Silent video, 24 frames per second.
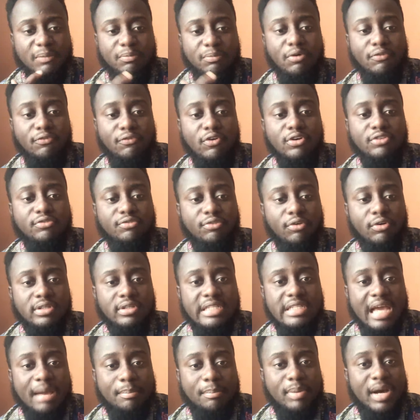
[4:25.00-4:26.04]
People vote
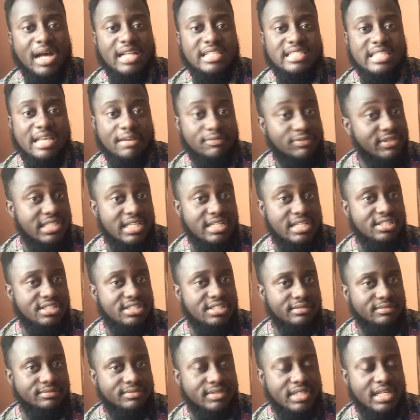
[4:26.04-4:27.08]
for their party
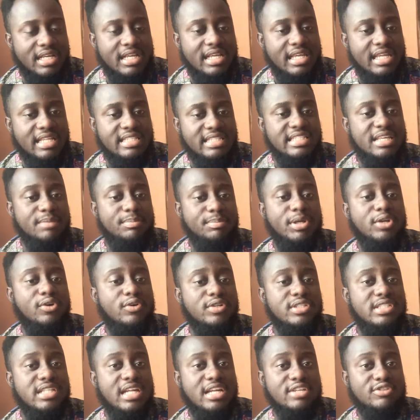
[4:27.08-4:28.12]
affiliation. In the
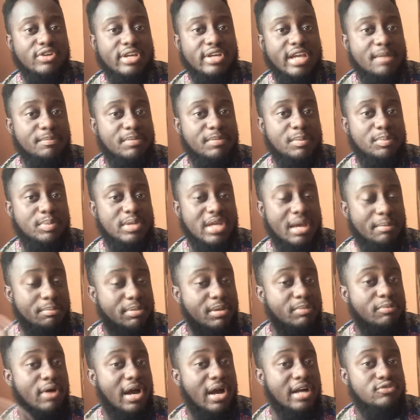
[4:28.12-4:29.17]
Imperial Genes or MPP,
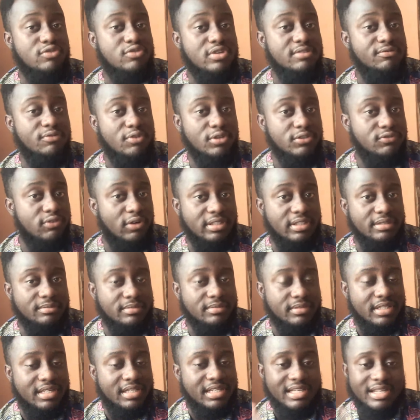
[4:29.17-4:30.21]
people actually vote for
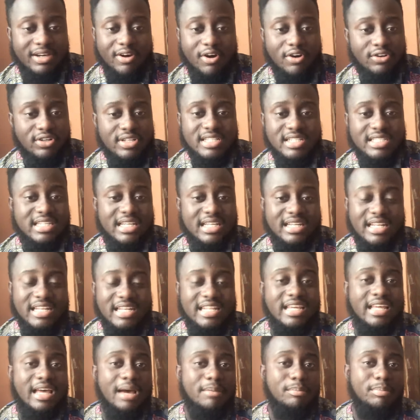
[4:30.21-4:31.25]
him. On the chair,
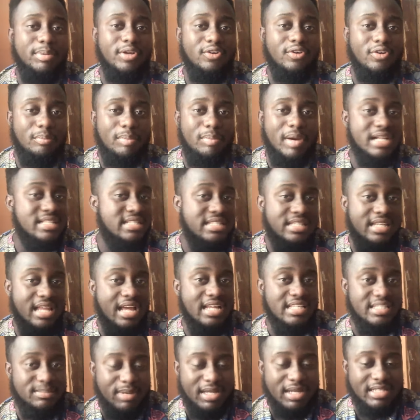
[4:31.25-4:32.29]
they campaign on party
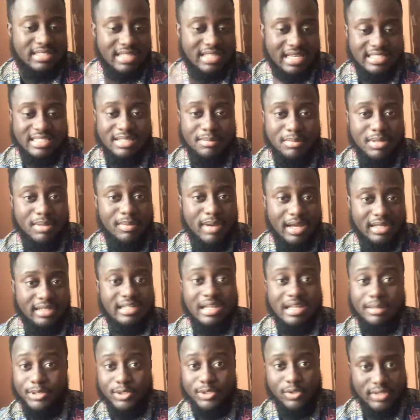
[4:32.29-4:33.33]
lines, but
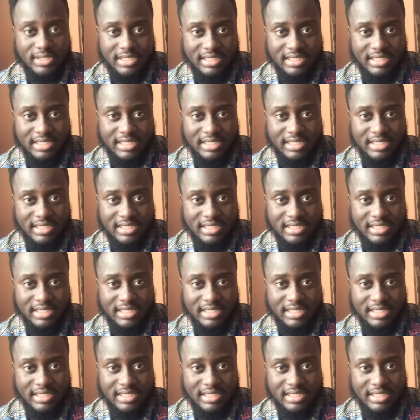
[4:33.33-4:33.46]
assemblyman,